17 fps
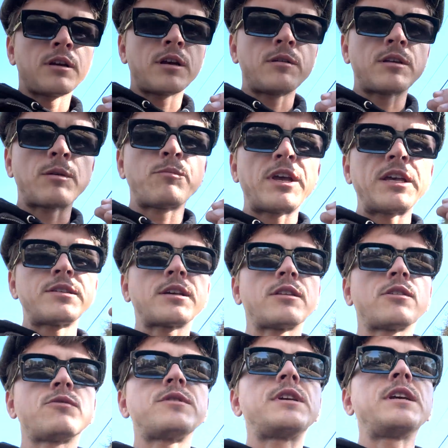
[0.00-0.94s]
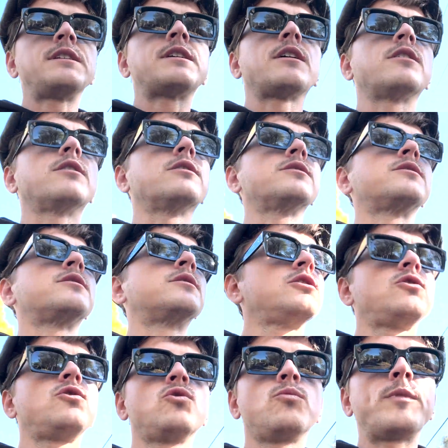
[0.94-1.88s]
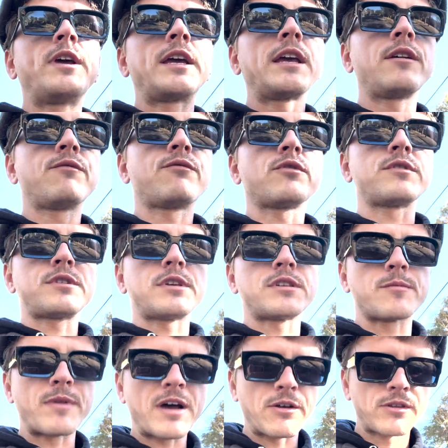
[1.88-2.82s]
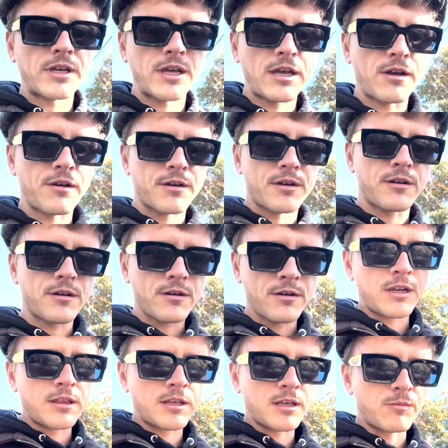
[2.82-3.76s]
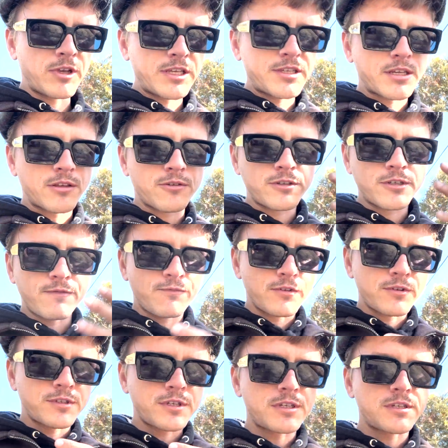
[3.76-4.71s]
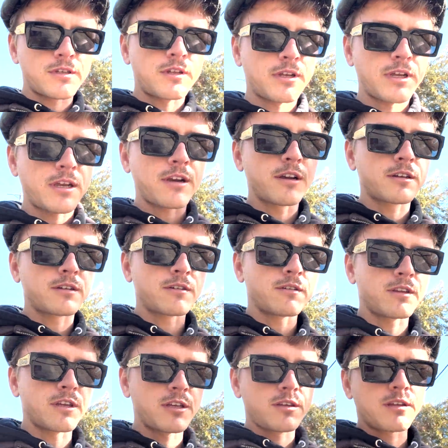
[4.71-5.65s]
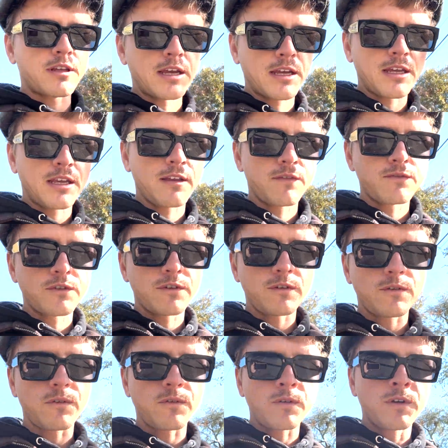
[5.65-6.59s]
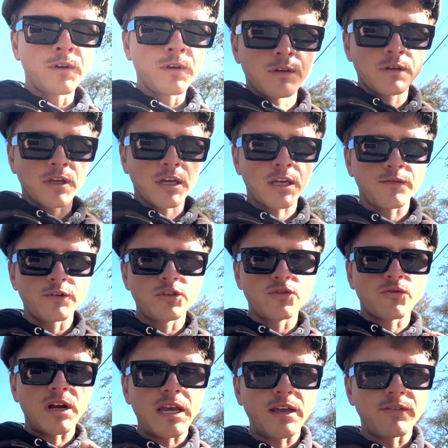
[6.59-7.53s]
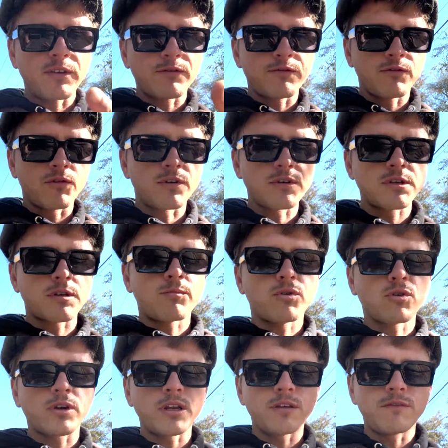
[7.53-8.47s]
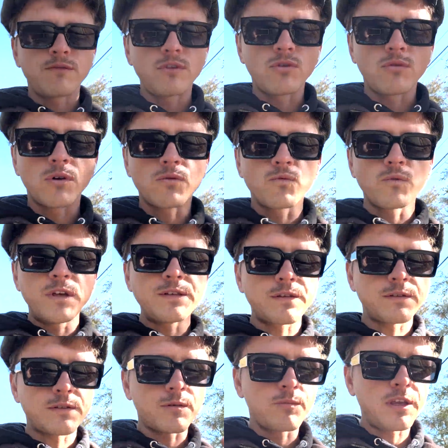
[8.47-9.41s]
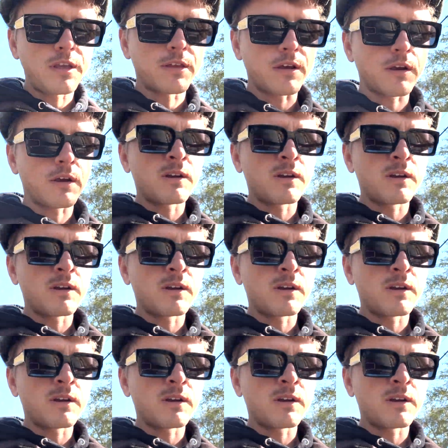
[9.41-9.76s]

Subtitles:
And then based on those details, you make inferences about the character. And then based on those inferences of the character, then that gives you kind of a driving force, a point of view, a reason to be there.